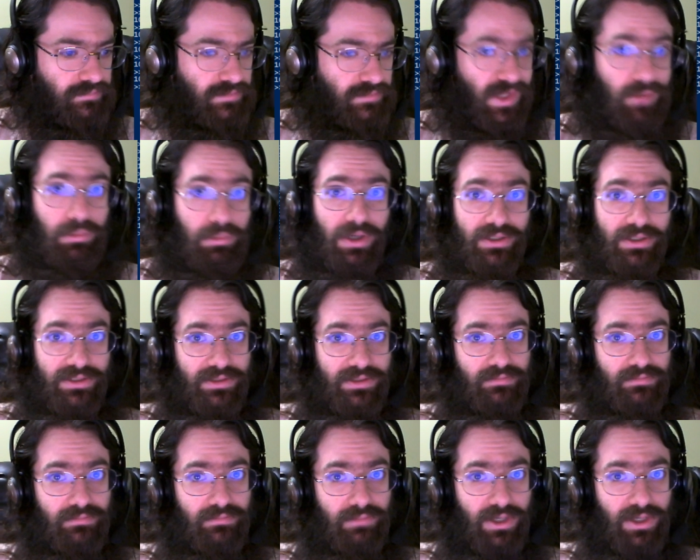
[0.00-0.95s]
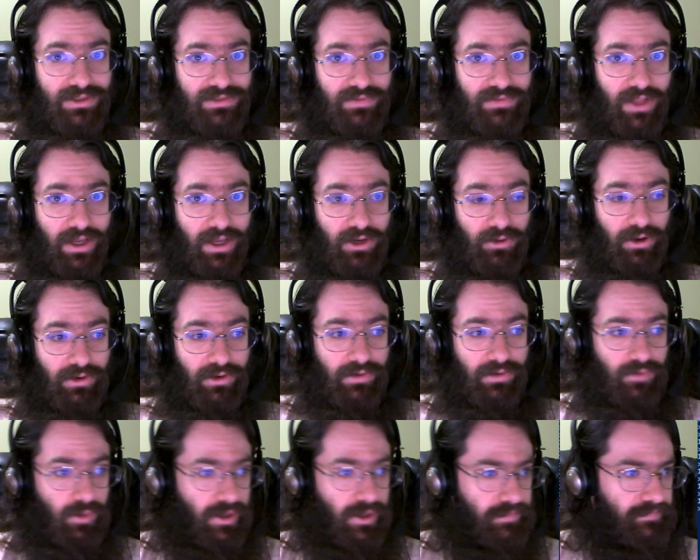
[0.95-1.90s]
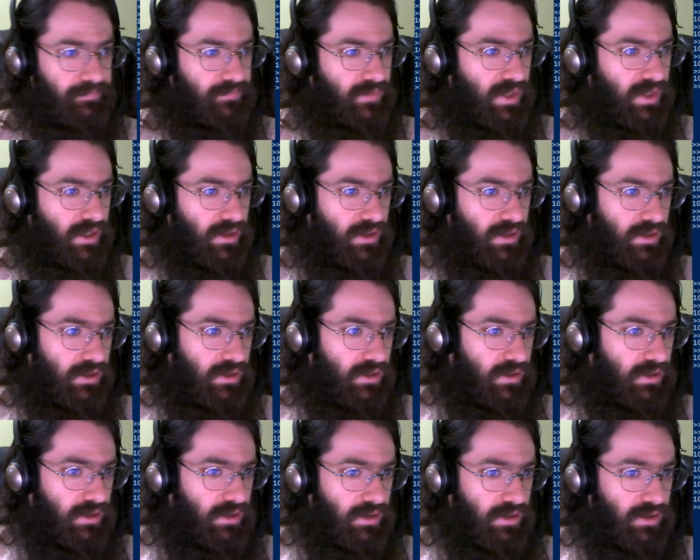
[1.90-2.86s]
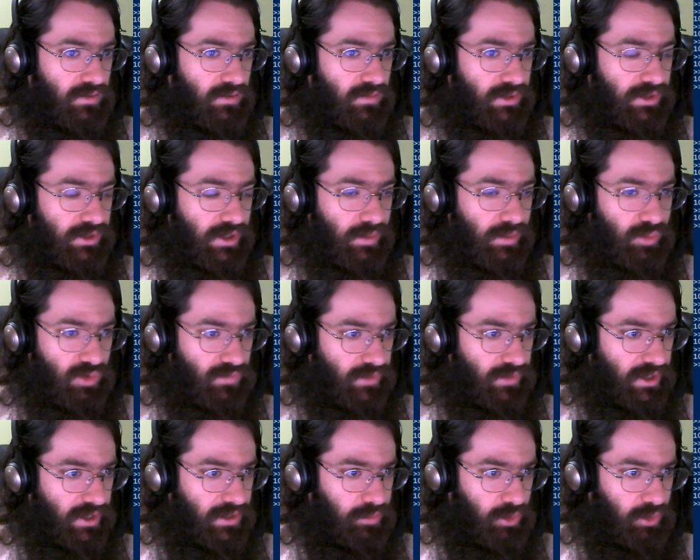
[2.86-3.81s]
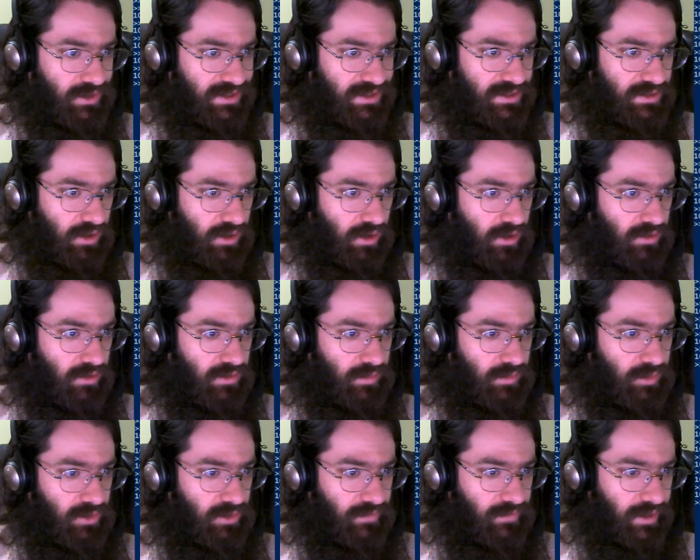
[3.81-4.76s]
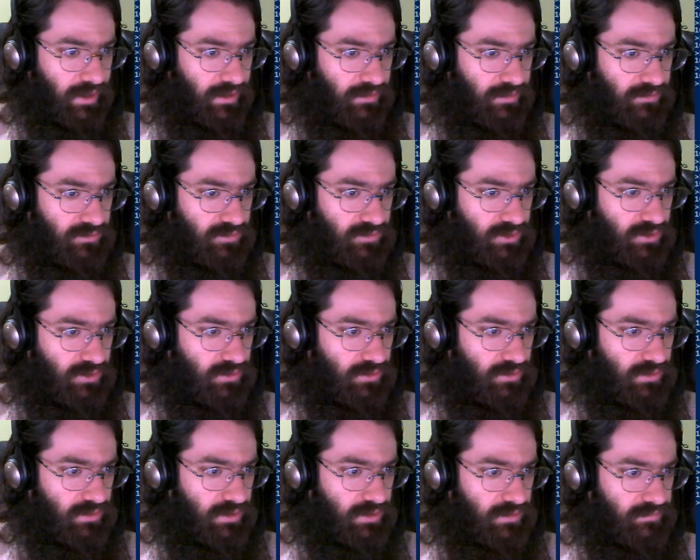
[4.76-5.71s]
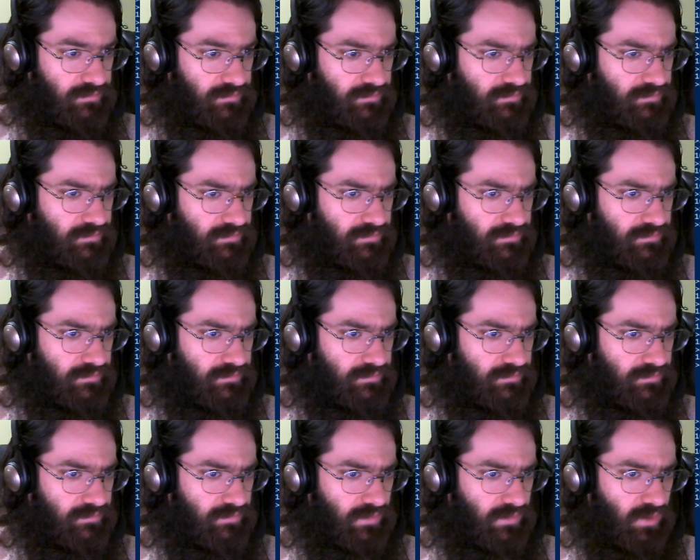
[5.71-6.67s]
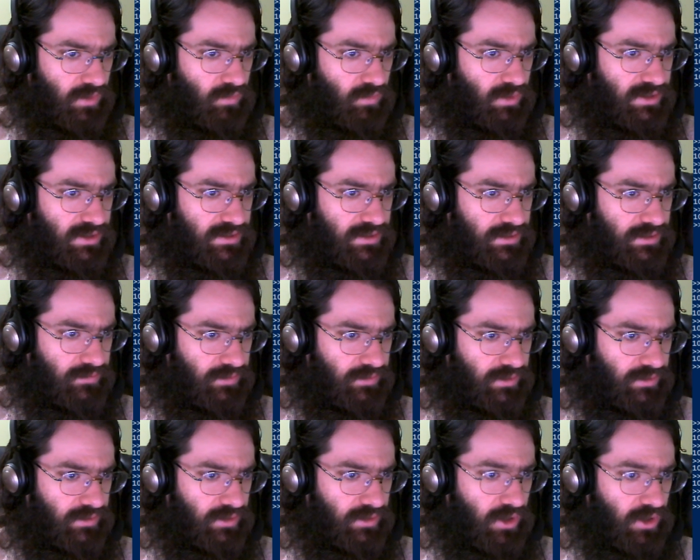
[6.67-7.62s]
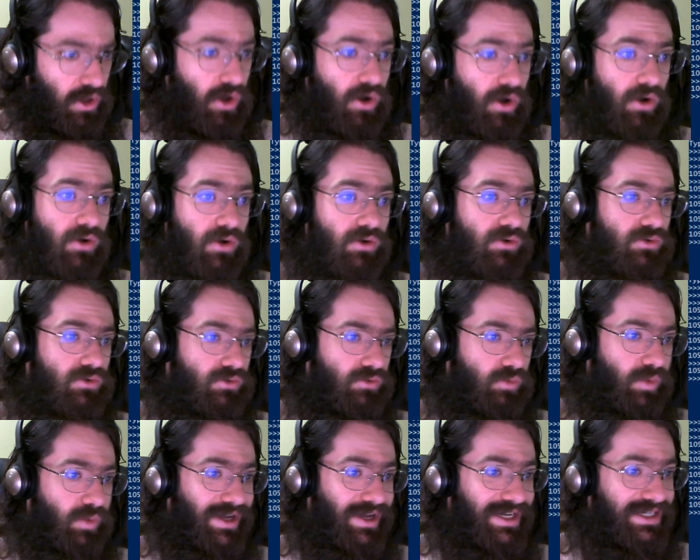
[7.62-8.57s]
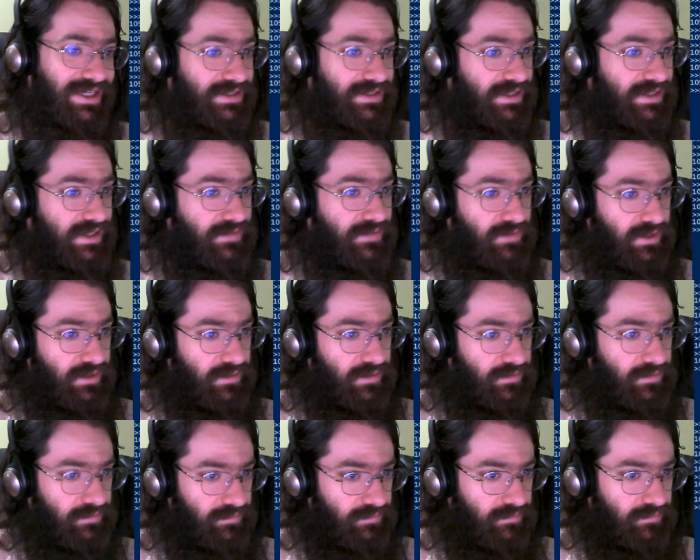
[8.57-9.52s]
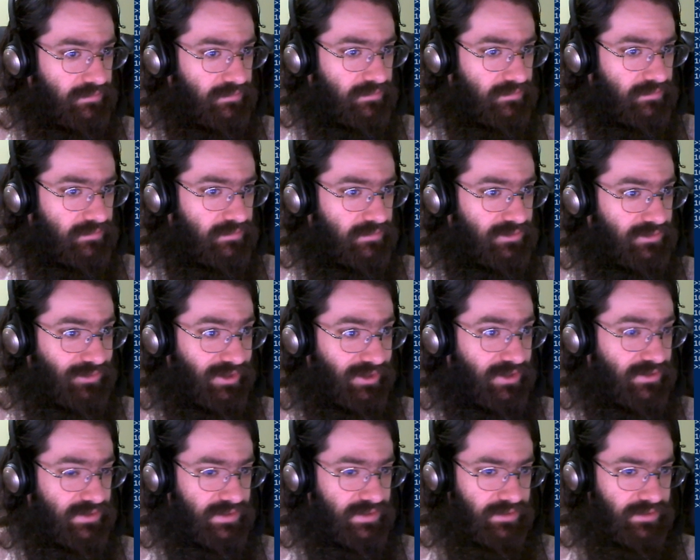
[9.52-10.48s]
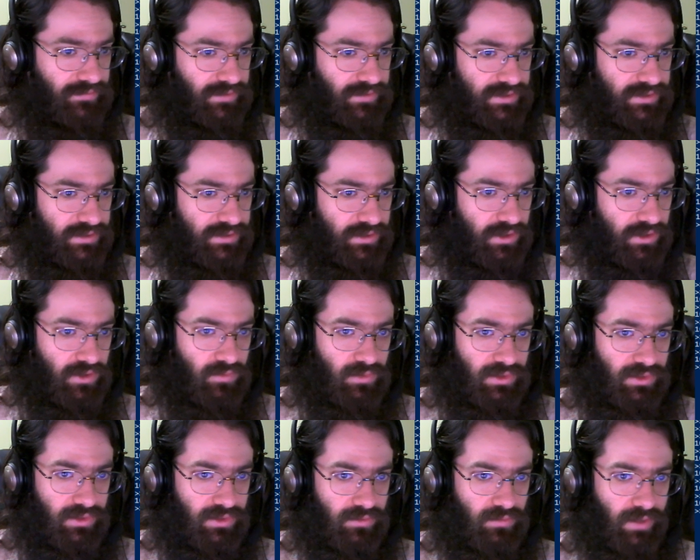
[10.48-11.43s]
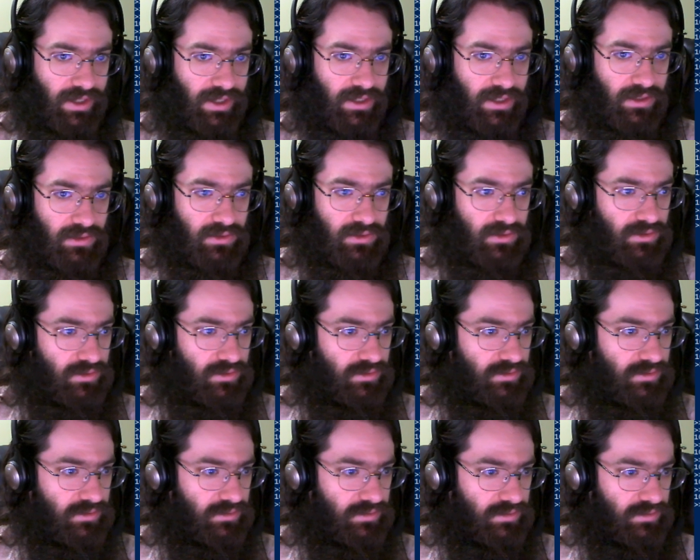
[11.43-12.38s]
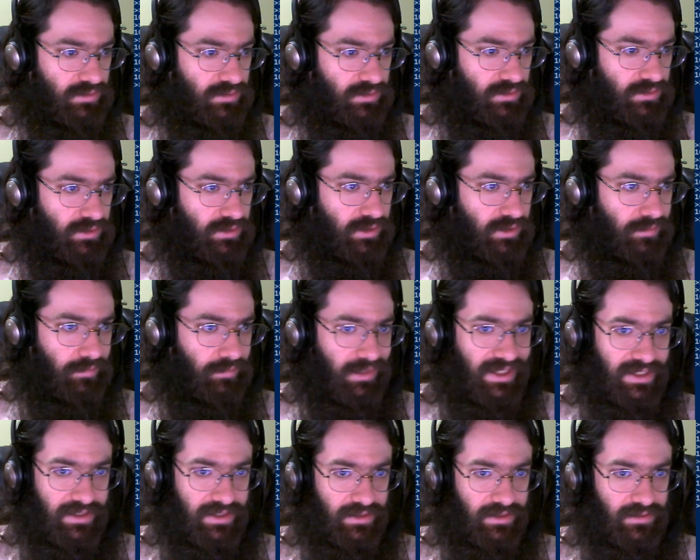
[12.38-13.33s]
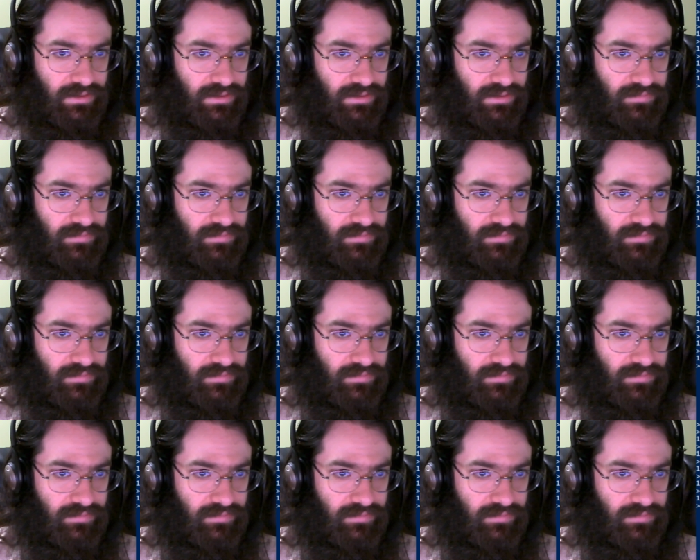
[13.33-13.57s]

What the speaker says: Bugs flying around everywhere. When the number of data points is odd, the middle value is returned. What is the difference? Oh, when it is even. So here's the difference. With the regular median,